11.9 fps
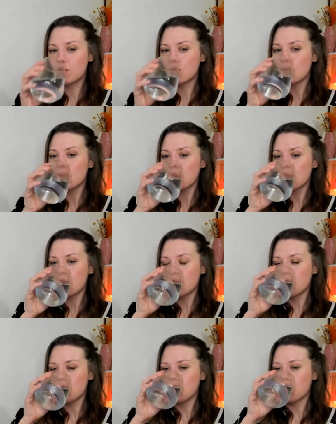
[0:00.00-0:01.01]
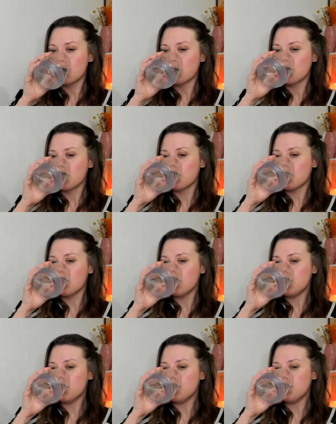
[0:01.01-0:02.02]

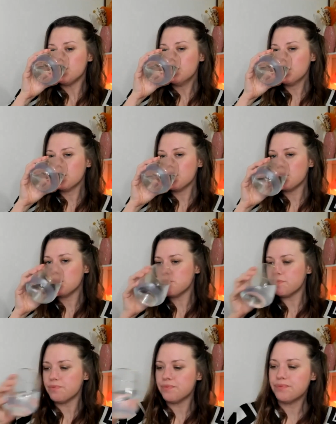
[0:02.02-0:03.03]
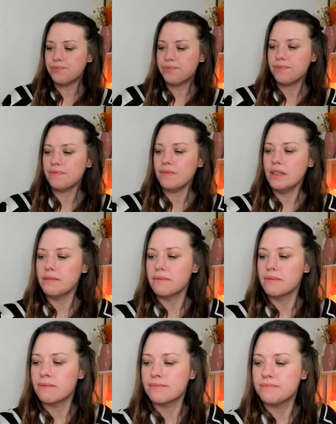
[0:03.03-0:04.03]

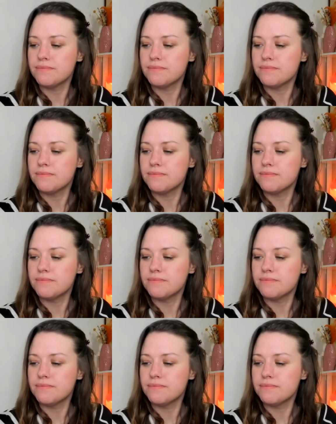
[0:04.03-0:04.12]
Nothing is said.